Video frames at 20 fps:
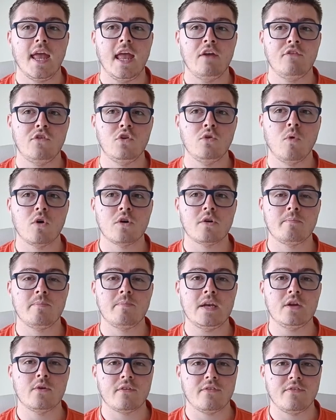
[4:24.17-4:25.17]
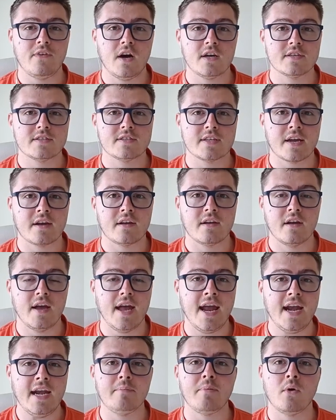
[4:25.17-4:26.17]
If you want to be doing fasting
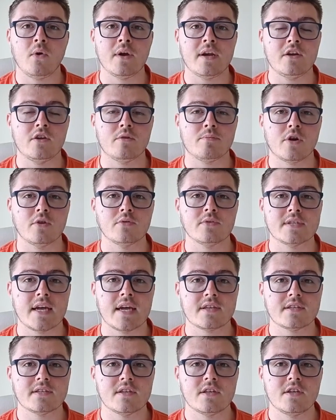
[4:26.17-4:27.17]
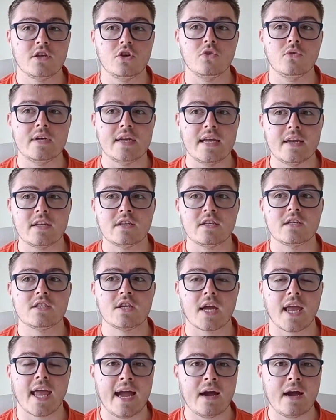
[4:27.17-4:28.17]
at any point in your process, you need
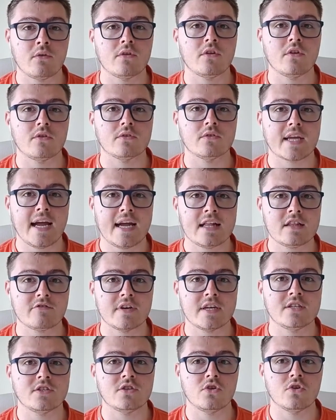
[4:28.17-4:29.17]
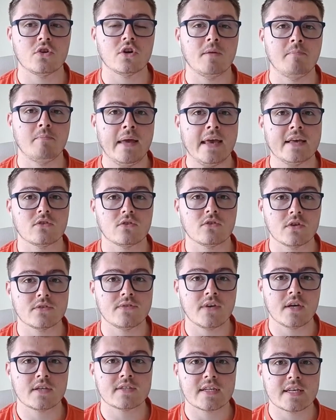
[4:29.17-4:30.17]
to count those calories that you're going to miss on those
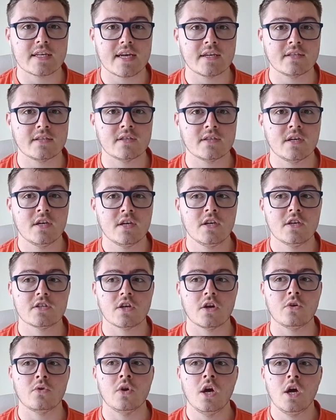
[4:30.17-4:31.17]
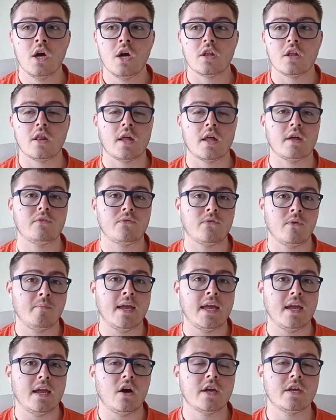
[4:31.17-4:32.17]
fasting days. So like for
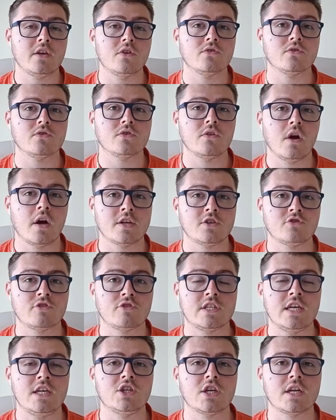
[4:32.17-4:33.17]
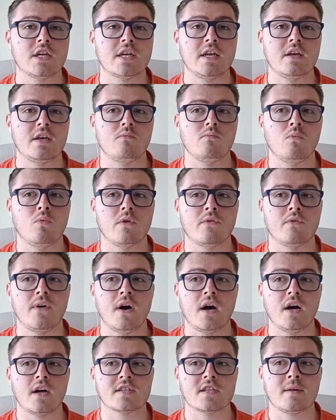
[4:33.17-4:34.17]
me, I strategically would
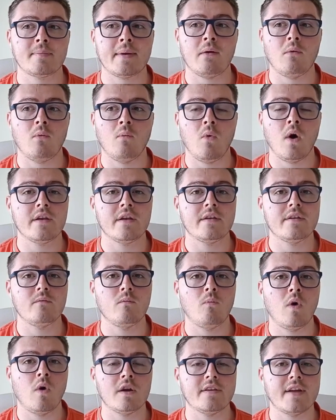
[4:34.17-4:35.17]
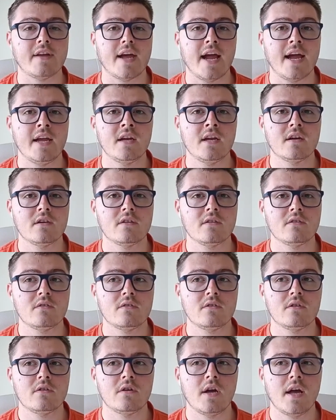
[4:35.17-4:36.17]
fast about one day
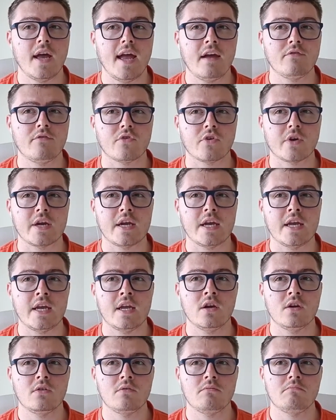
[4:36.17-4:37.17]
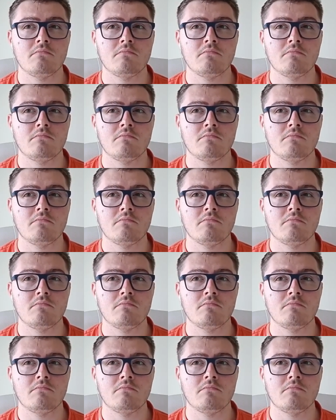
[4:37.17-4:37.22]
every